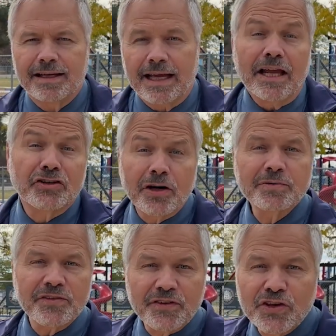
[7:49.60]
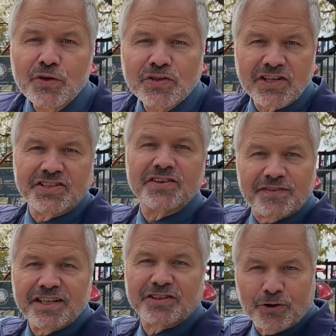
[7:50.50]
In terms of usage
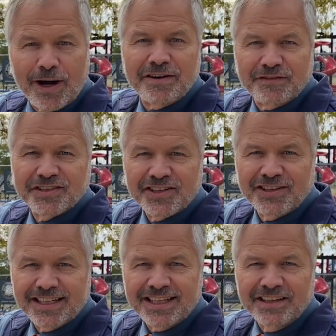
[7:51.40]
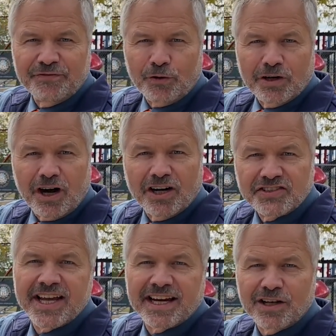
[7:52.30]
of this great facility for our
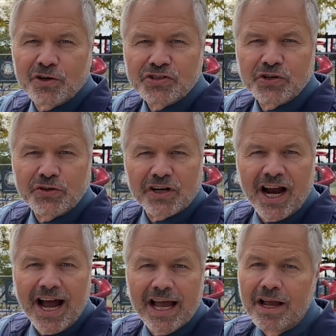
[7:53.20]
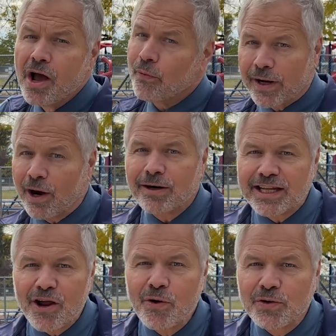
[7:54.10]
standalone junior high, we
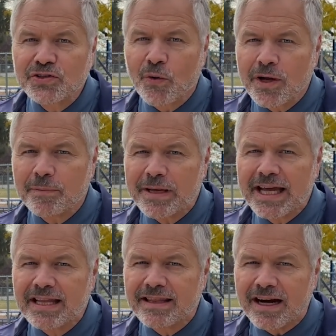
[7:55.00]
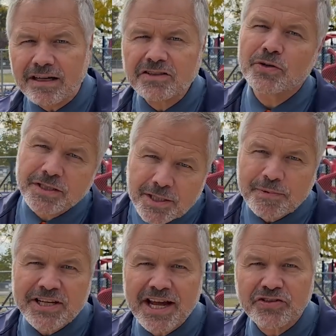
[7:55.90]
already know who's going to be in there to a
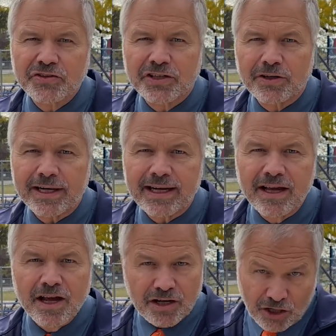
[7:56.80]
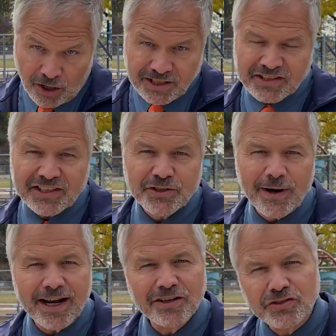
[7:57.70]
substantial degree. Current 6th
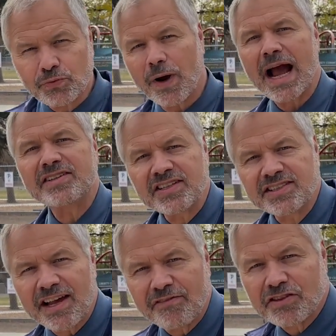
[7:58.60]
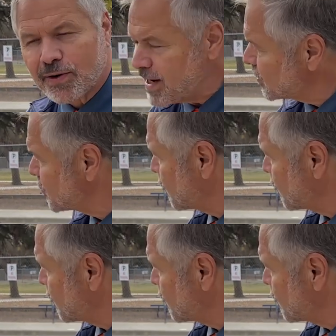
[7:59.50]
graders, rising 7th graders